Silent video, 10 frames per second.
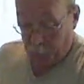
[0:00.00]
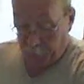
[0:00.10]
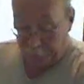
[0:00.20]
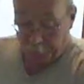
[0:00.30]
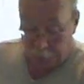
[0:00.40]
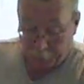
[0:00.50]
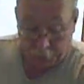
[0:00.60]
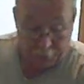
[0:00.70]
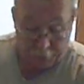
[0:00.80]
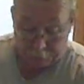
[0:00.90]
sold everything
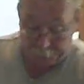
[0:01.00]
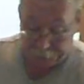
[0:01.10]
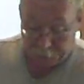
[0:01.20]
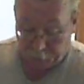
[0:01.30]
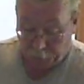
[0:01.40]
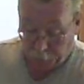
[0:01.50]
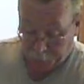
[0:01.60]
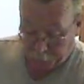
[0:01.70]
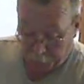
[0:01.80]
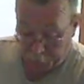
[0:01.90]
he had, took
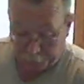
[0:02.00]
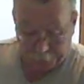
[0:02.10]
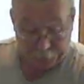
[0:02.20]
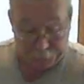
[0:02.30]
all his money,